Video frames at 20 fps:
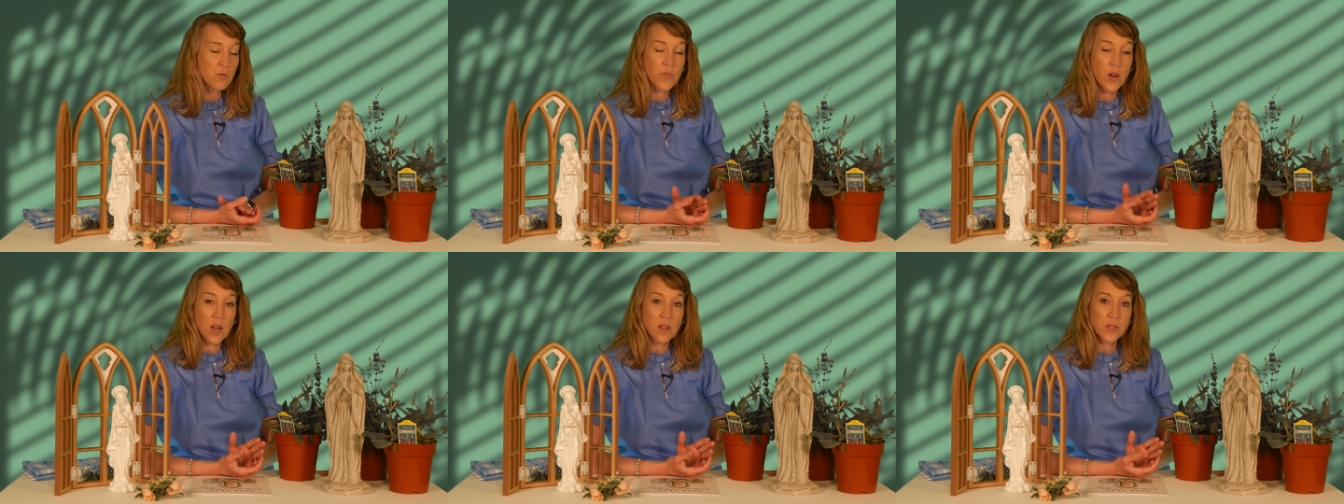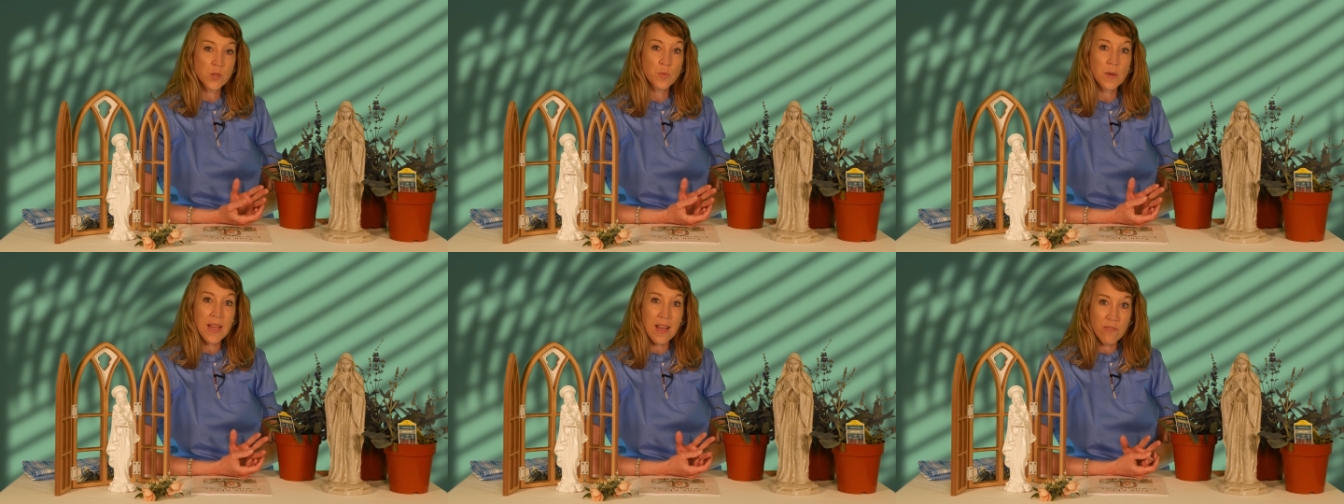
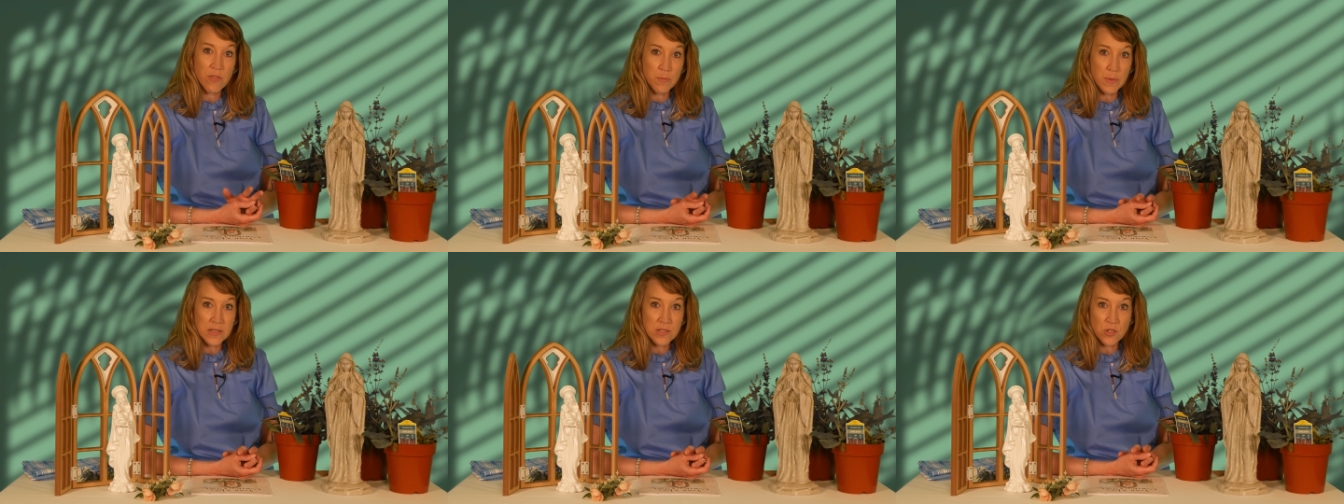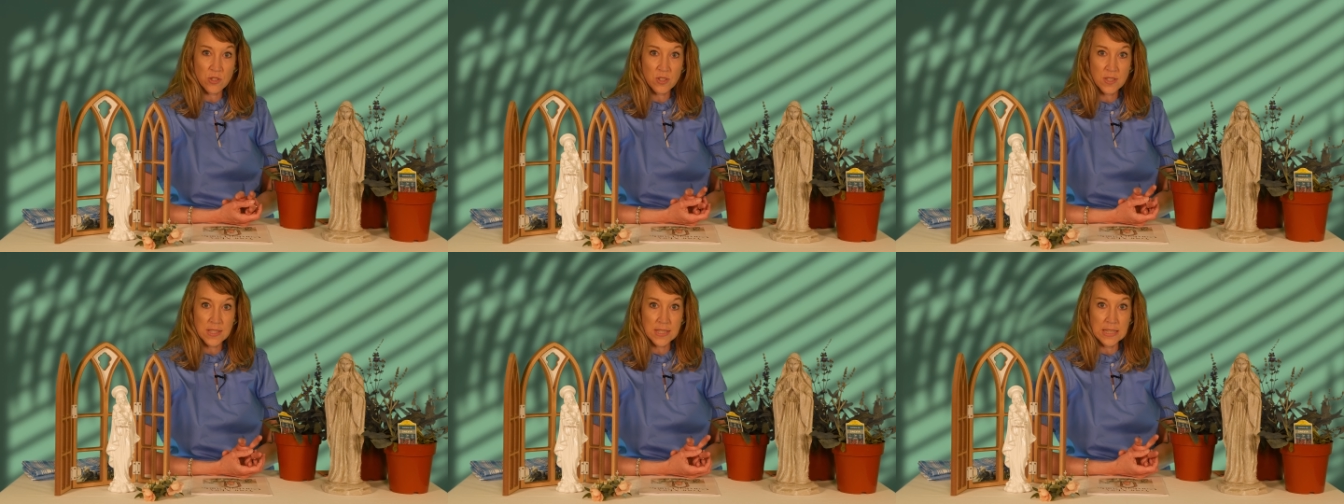Falls, we have the
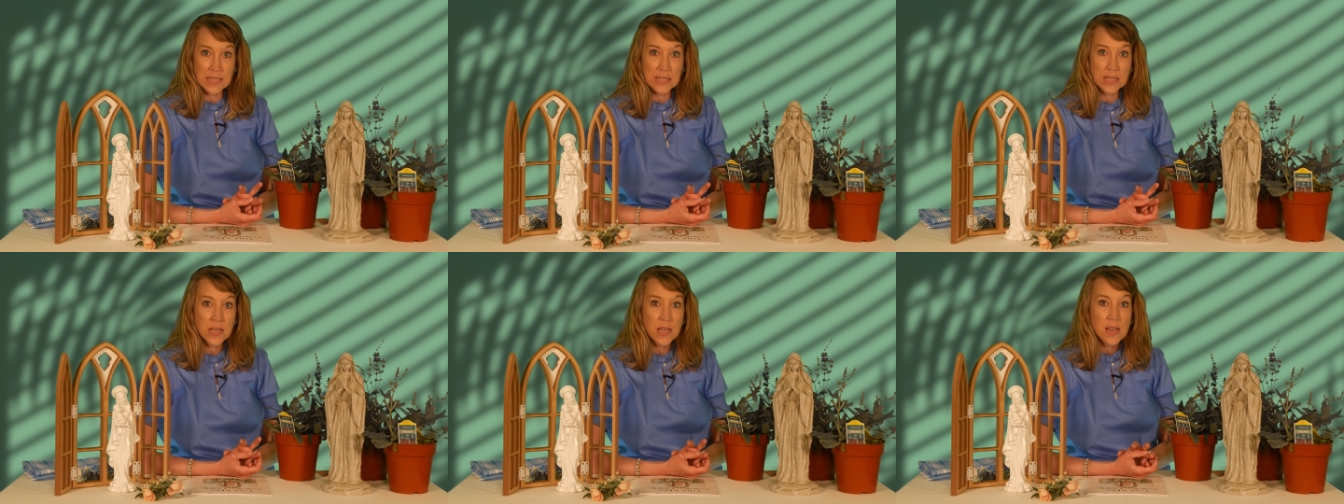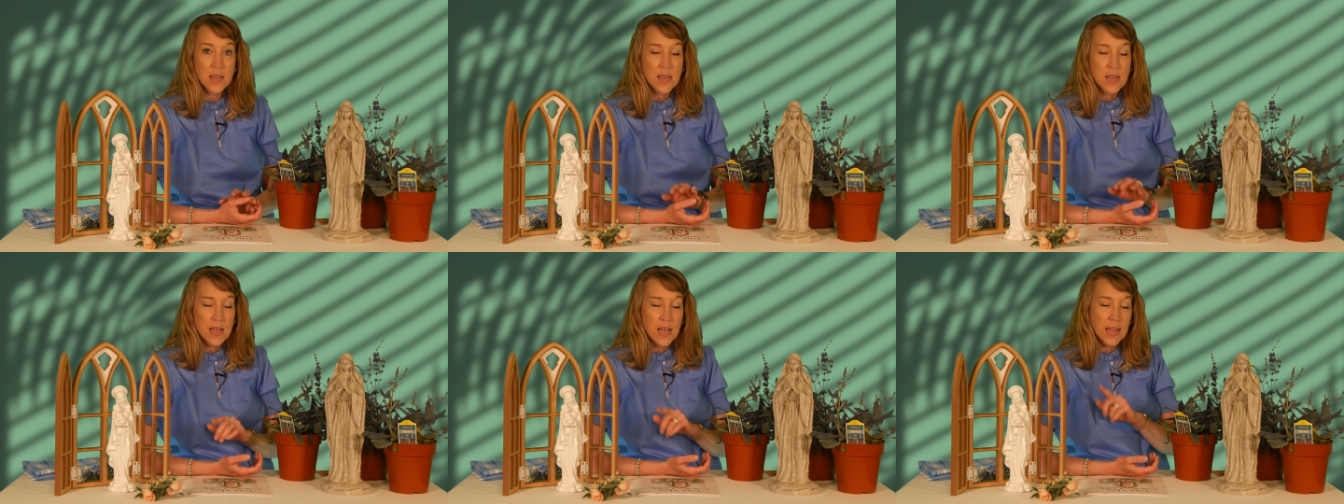mustard seed.
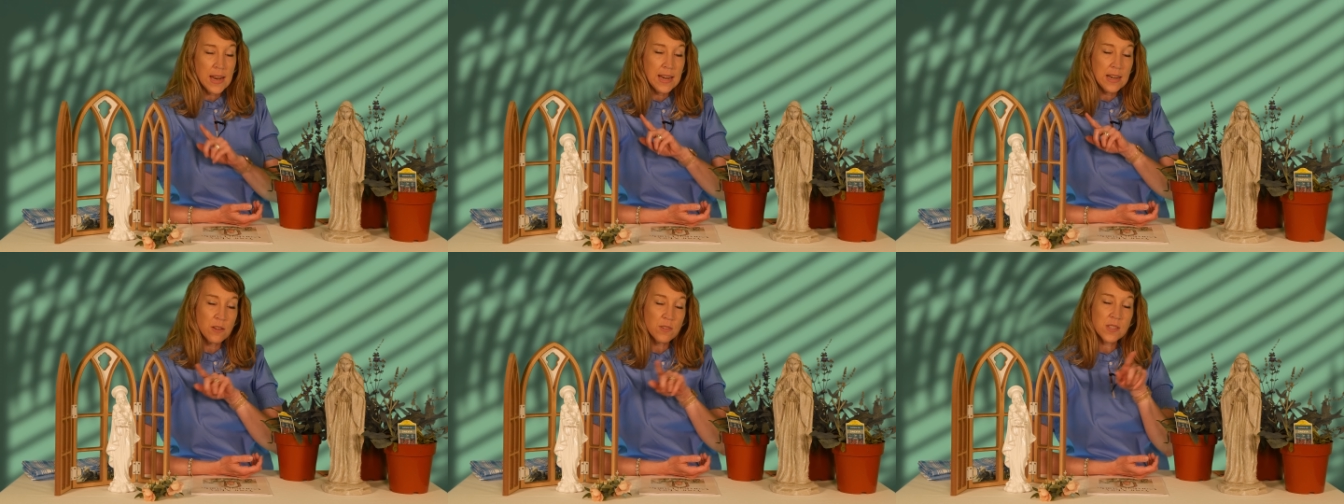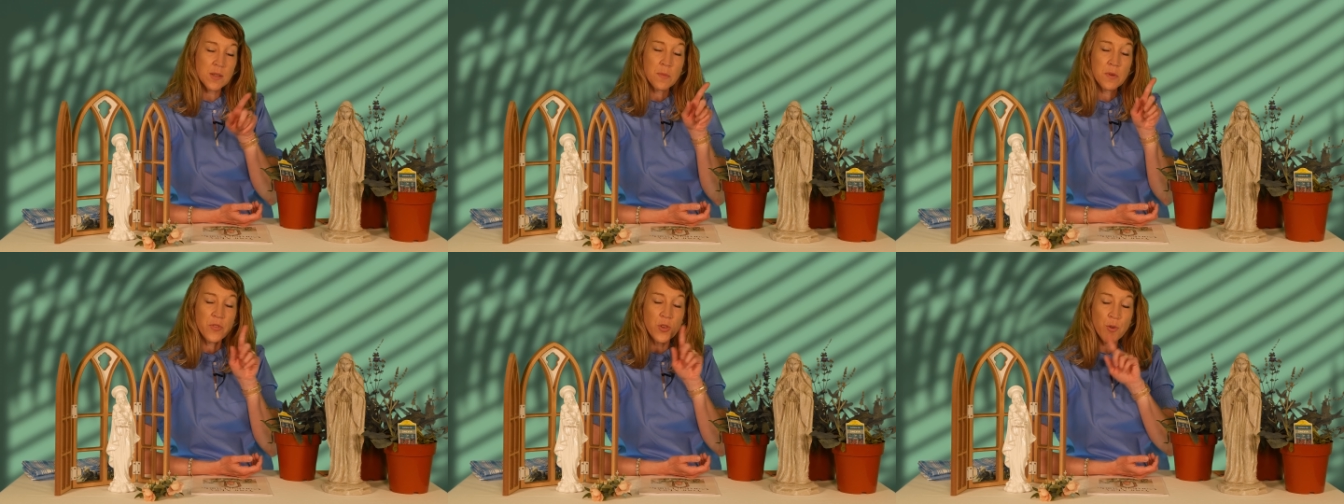And I know
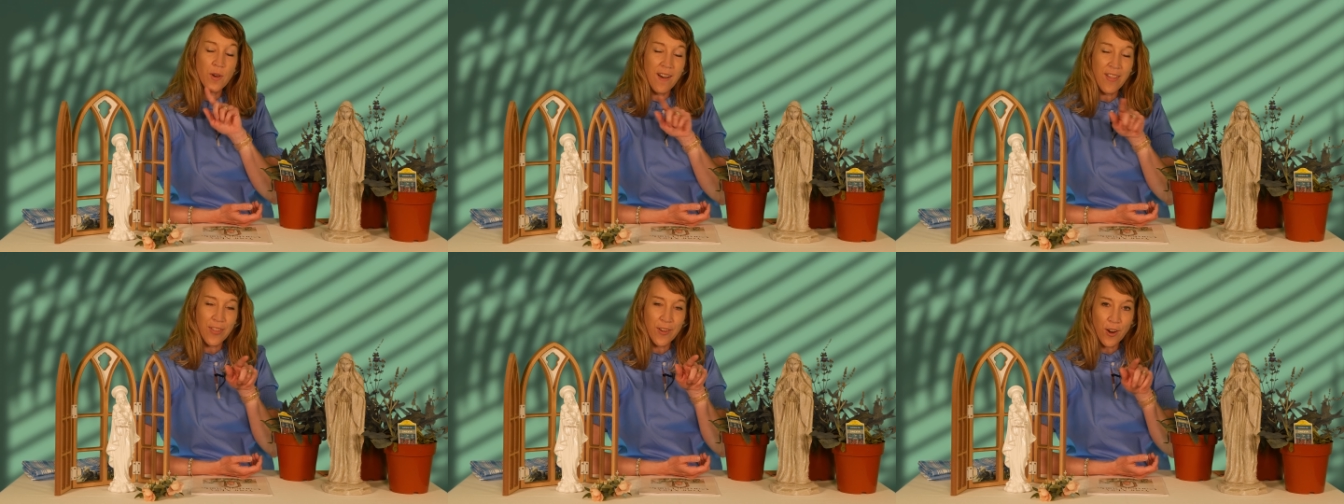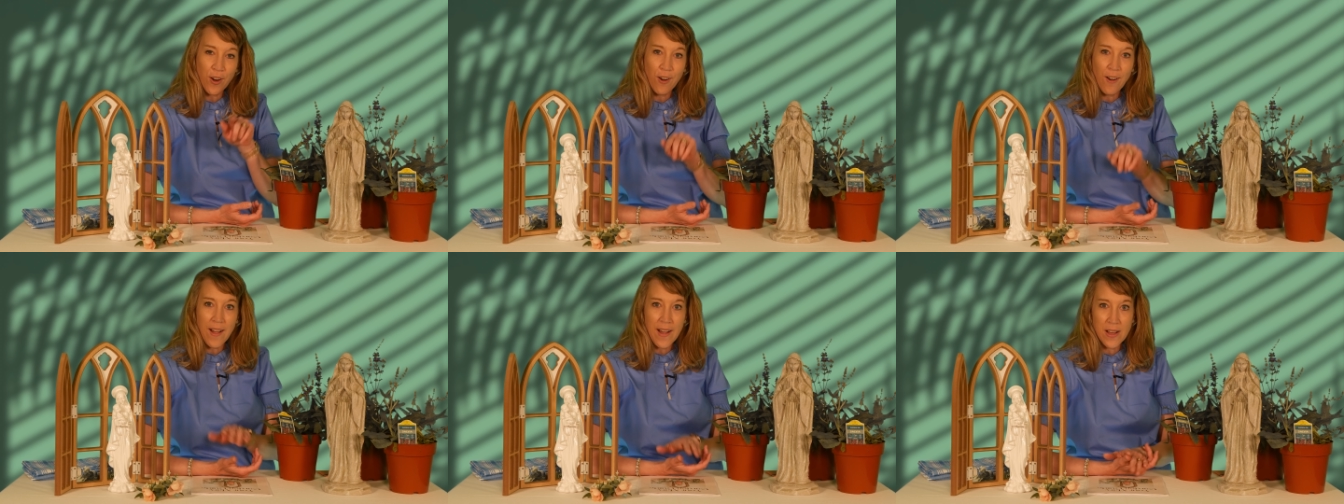some of you
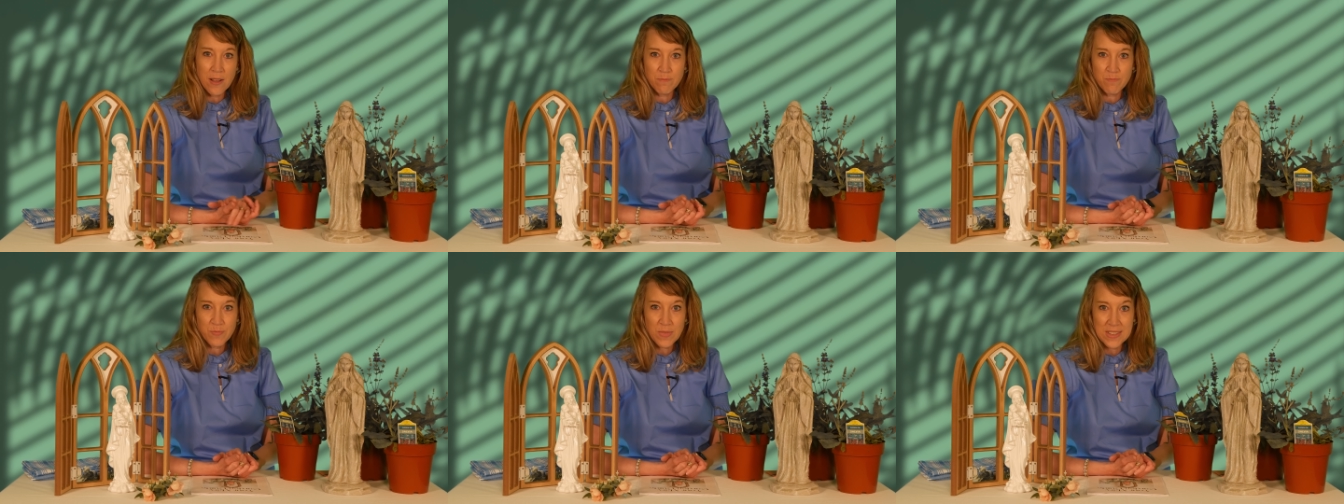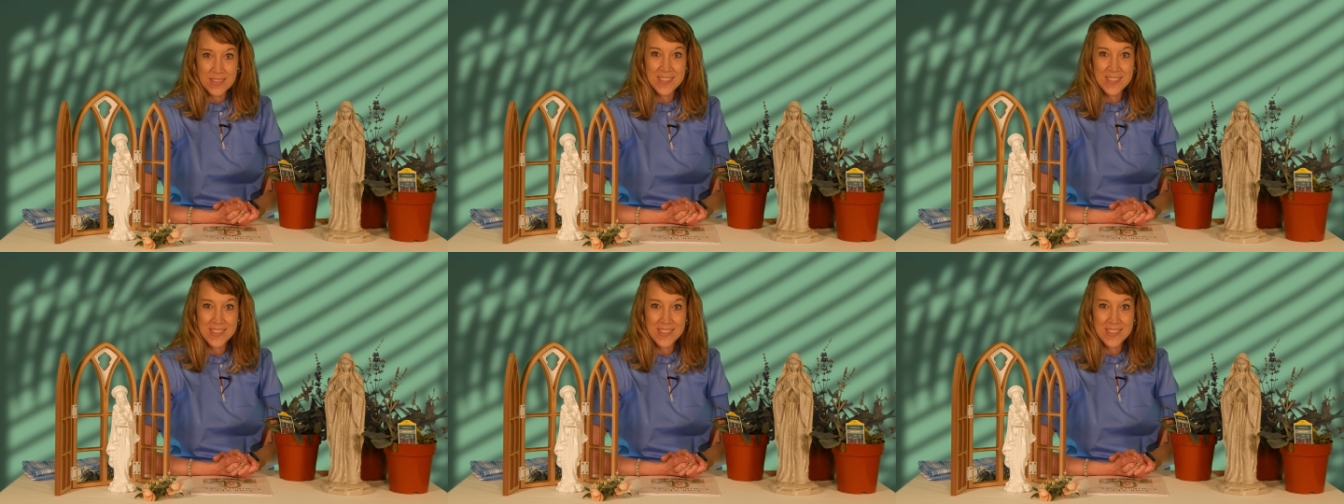other um,